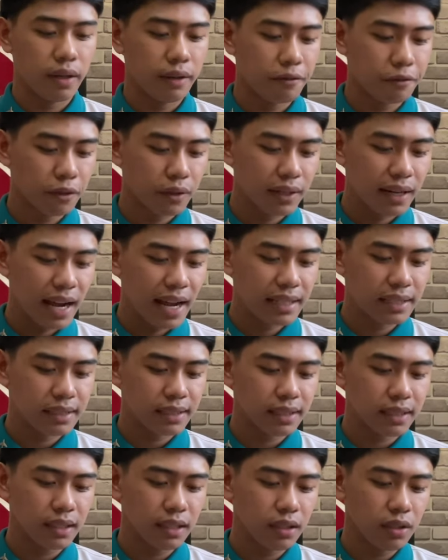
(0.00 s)
If you're
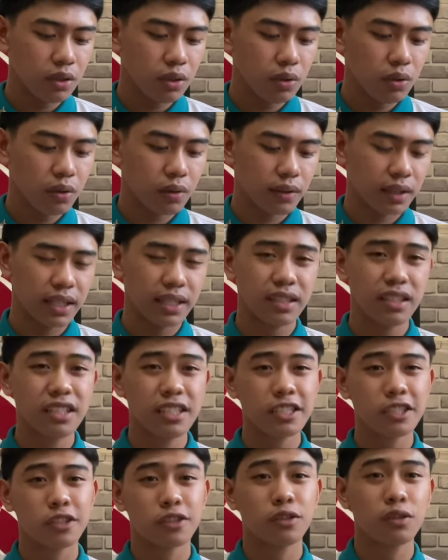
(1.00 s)
asking Yuri,
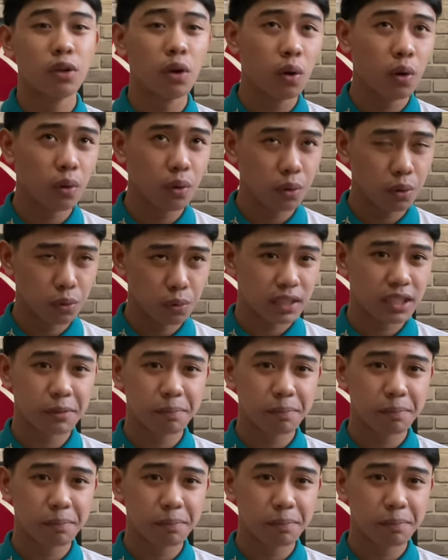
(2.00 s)
there's no